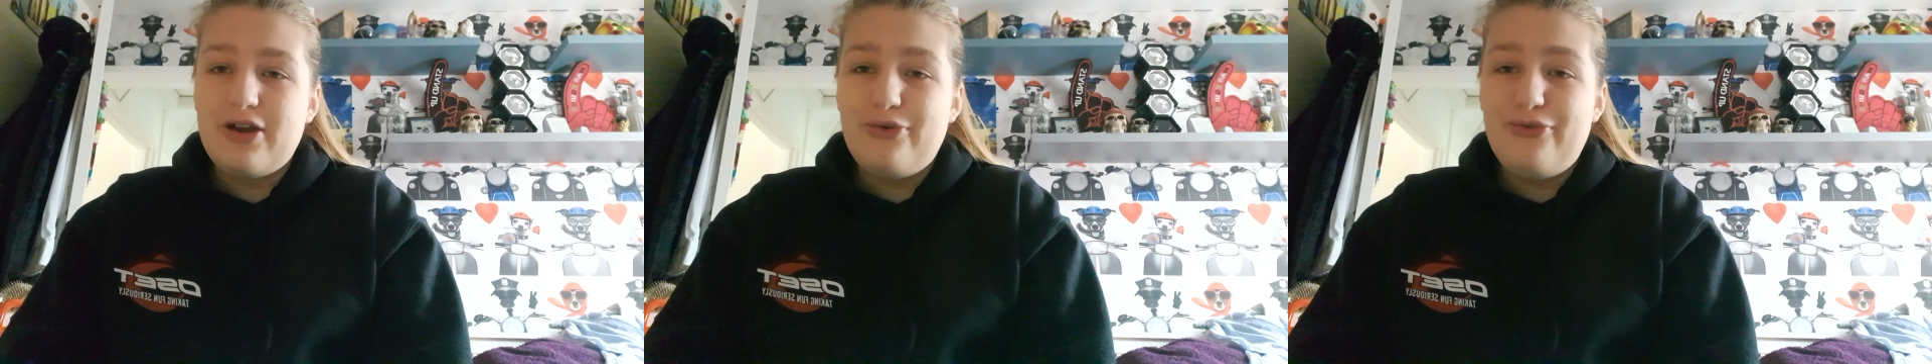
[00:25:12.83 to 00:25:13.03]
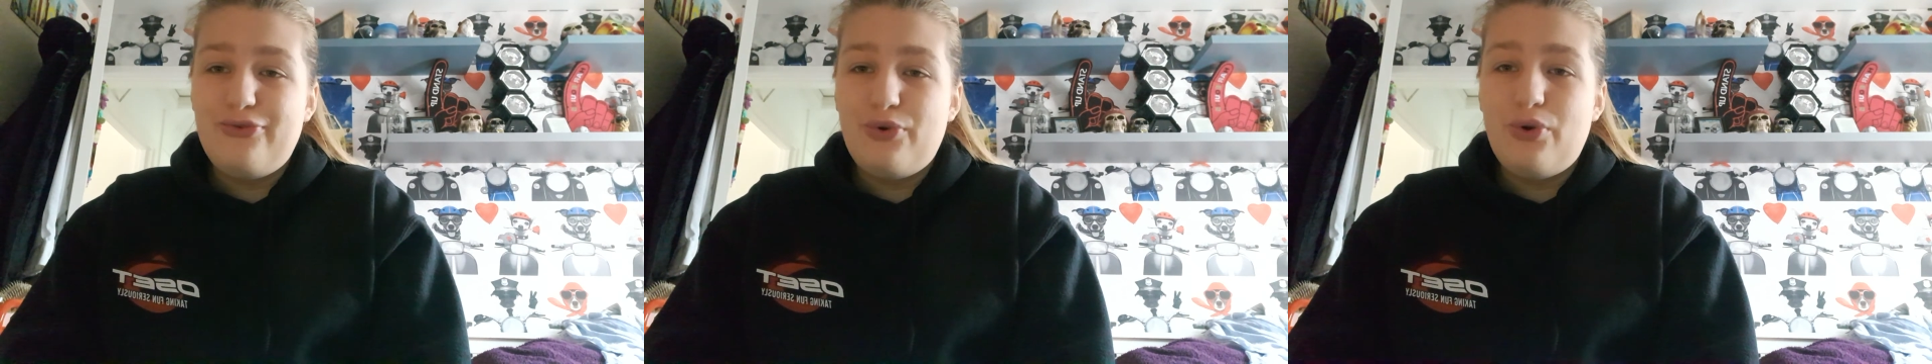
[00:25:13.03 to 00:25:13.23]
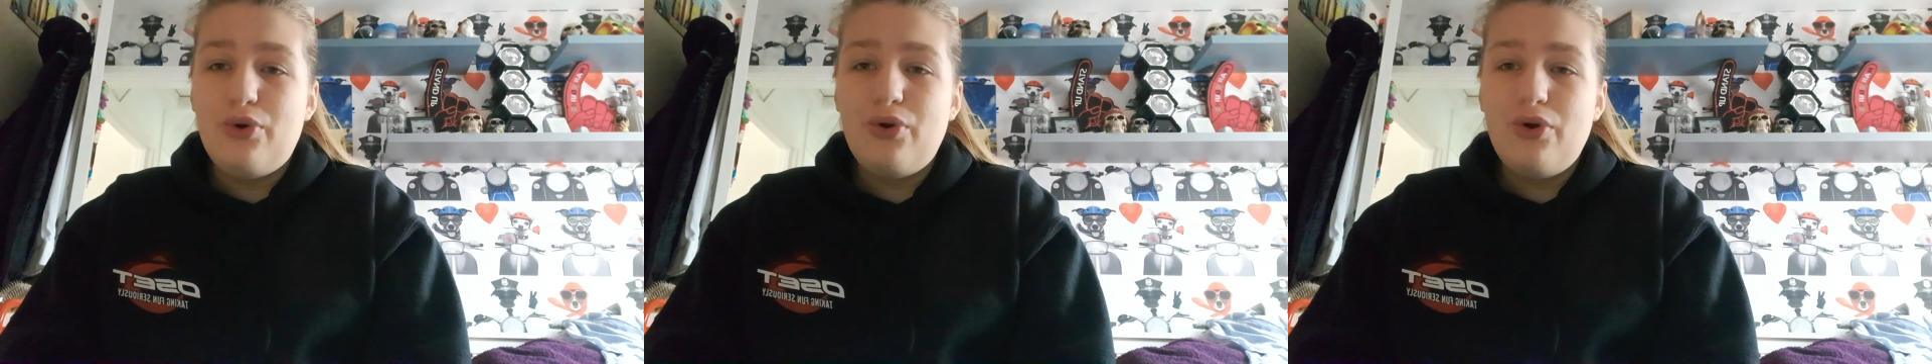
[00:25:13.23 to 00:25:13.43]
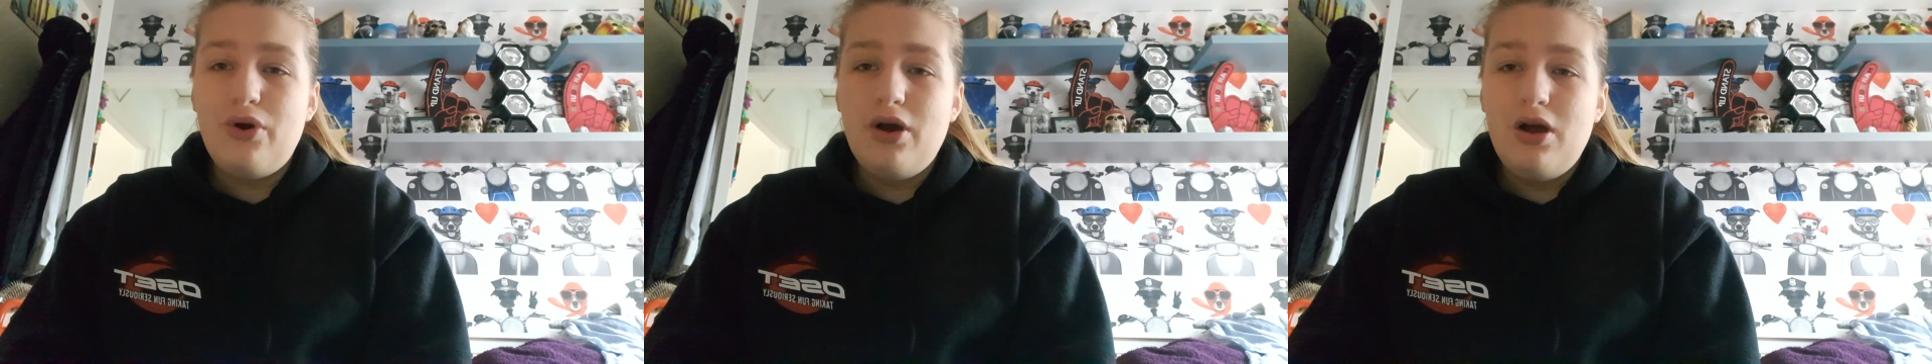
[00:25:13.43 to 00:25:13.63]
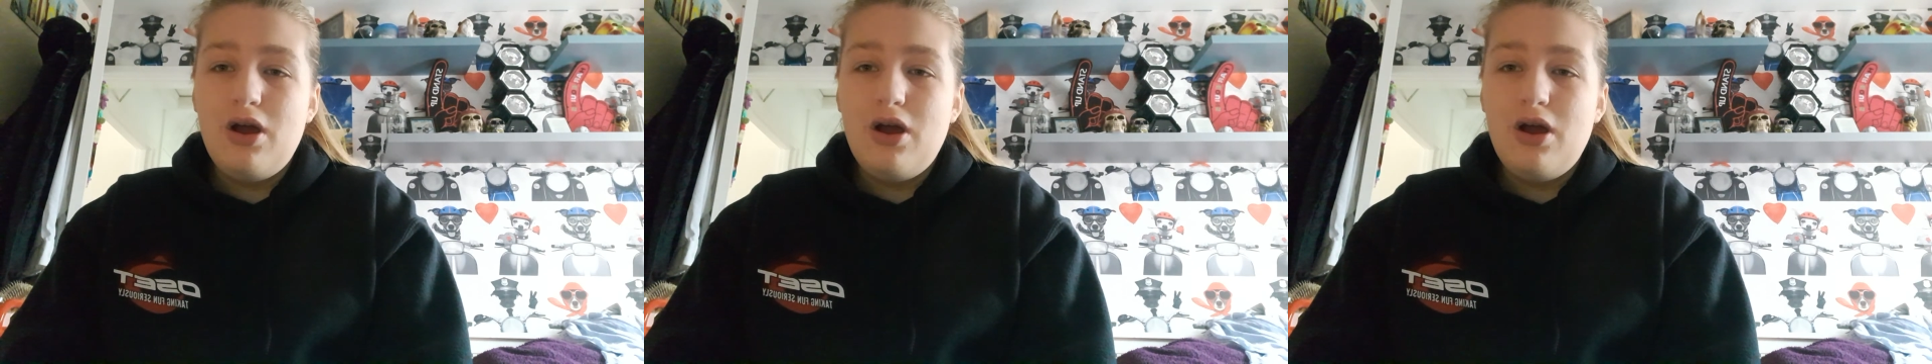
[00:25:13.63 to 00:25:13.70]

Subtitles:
a 4.